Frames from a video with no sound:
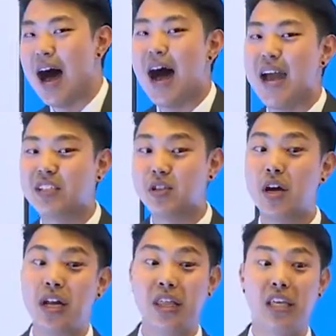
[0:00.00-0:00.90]
I
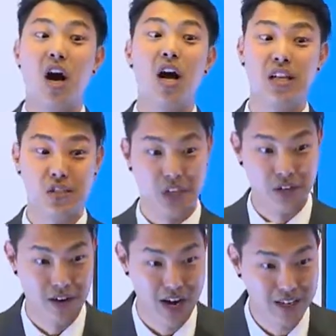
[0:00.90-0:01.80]
studied theology,
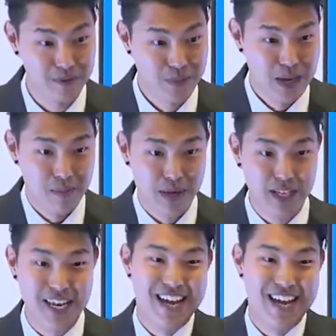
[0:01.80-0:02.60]
right? Because,